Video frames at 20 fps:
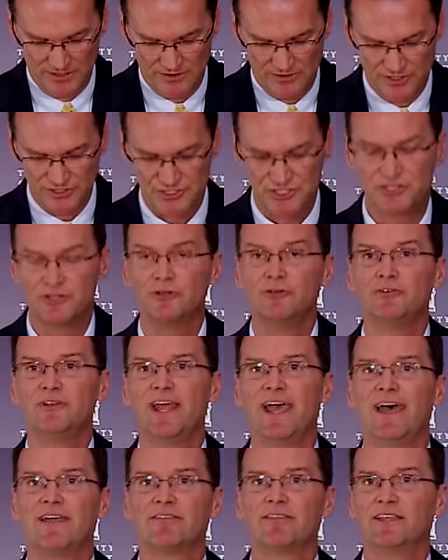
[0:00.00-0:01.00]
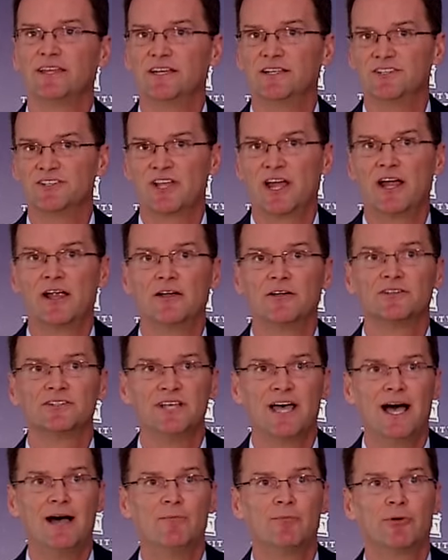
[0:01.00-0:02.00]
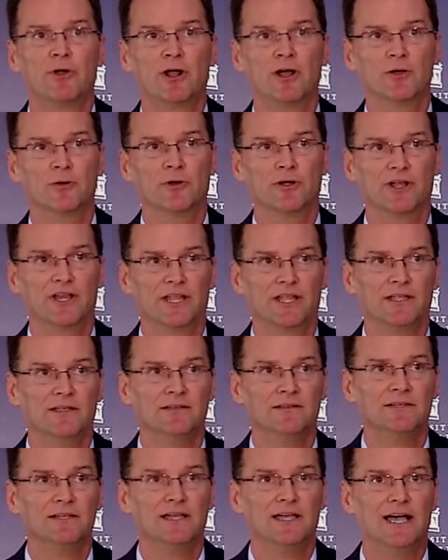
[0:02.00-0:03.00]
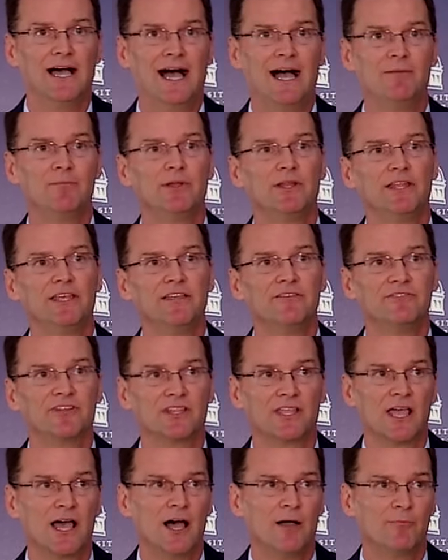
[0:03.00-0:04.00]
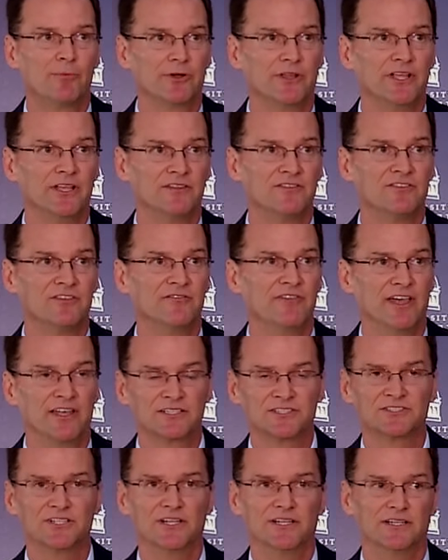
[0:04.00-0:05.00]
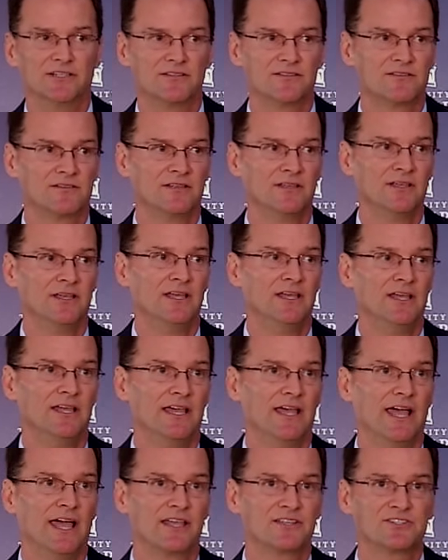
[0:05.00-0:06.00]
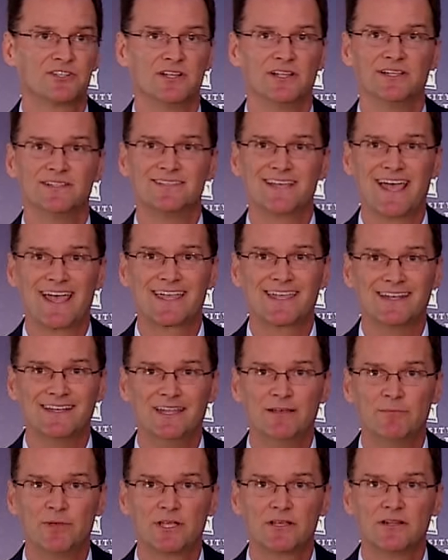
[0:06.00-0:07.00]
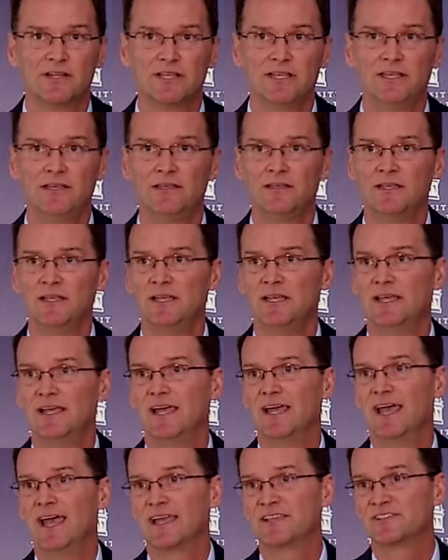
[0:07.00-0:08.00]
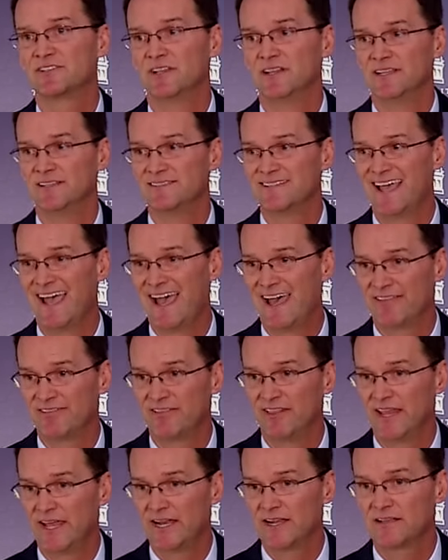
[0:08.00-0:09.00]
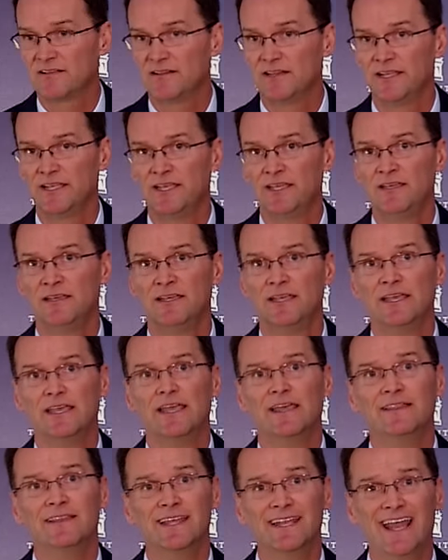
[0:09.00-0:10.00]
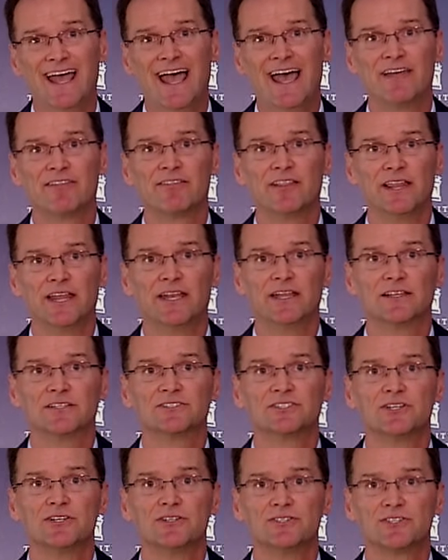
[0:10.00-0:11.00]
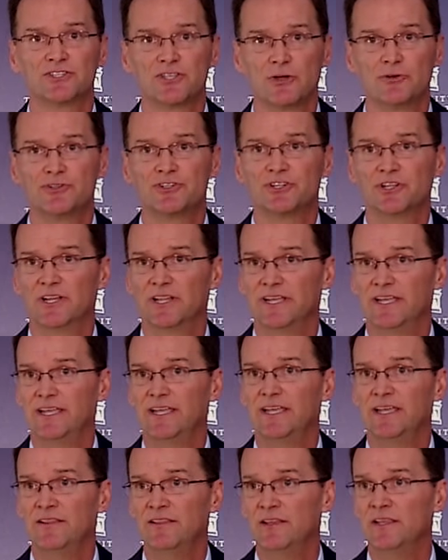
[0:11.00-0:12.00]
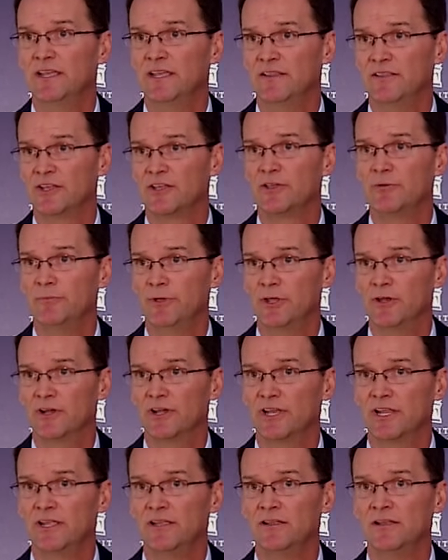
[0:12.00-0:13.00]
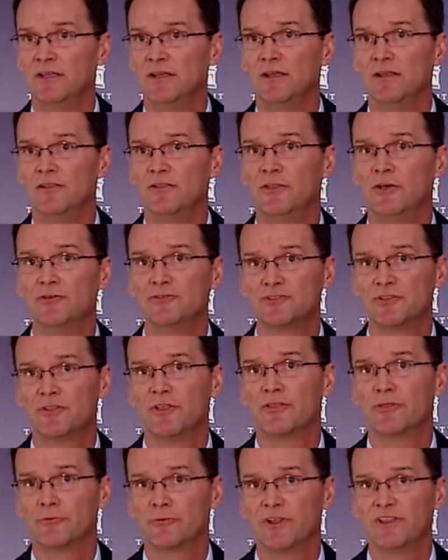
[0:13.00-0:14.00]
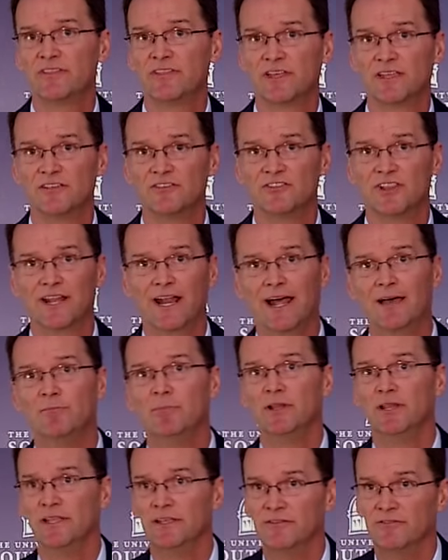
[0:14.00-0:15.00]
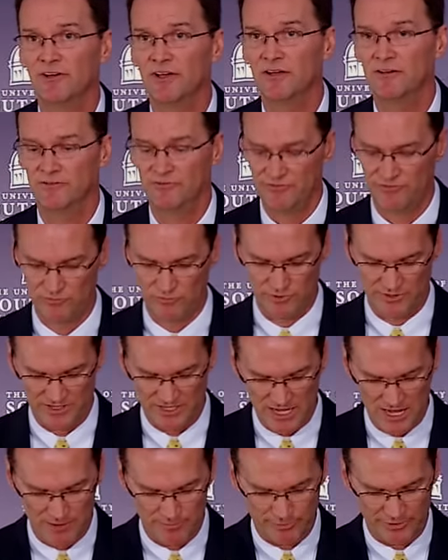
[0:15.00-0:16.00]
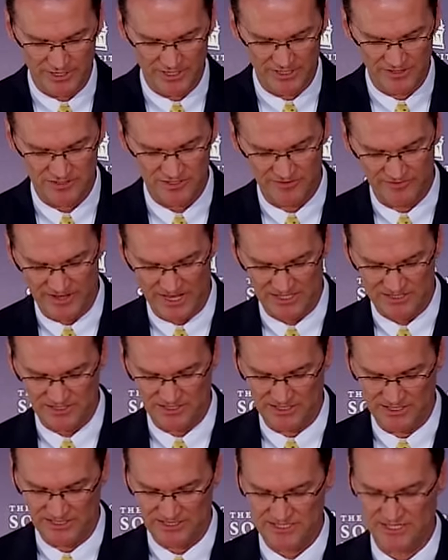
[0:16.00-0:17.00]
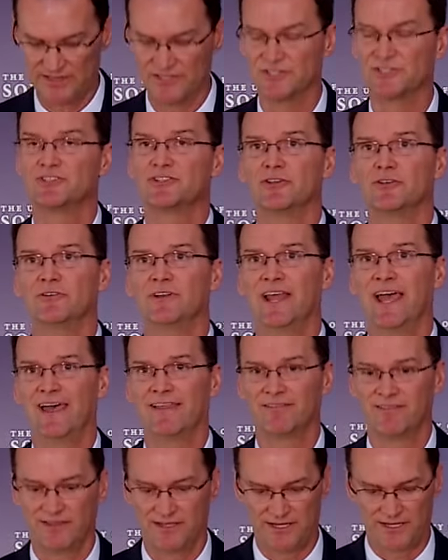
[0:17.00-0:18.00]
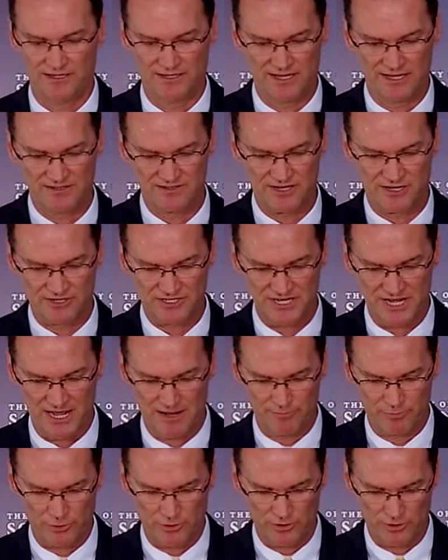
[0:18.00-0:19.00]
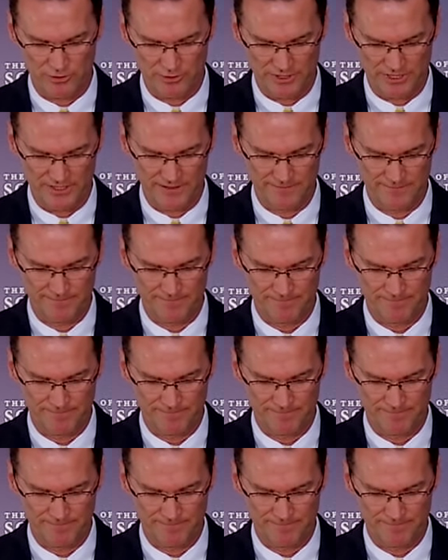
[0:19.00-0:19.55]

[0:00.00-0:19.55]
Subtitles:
the student athlete is our top priority. I believe in comprehensive excellence. Excellence academically, excellence athletically, and then athletics socially in the community. Those are the three things that I believe of with comprehensive excellence and the student athlete as our top priority.